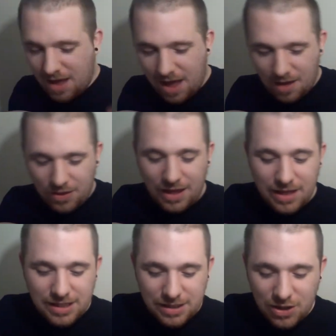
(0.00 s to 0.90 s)
I think
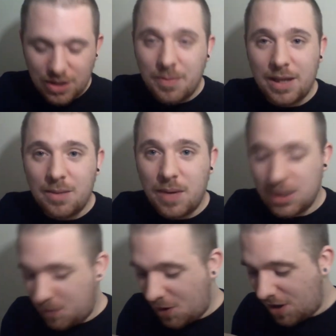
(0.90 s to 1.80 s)
this is going to be the
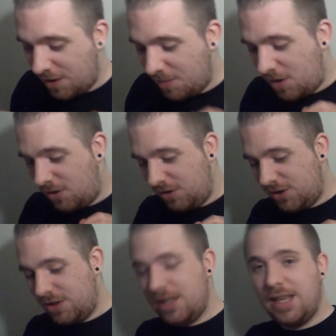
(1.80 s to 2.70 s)
best part of the
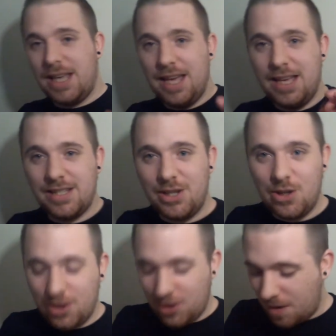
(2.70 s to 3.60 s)
box. It is
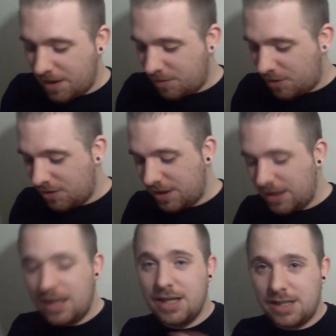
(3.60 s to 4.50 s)
another comic book,
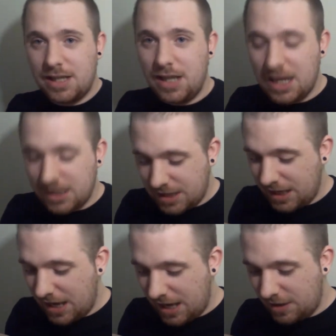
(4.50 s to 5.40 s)
and it's the last
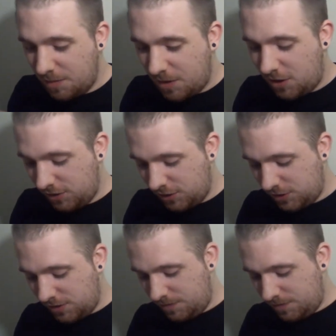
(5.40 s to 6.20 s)
thing in the box.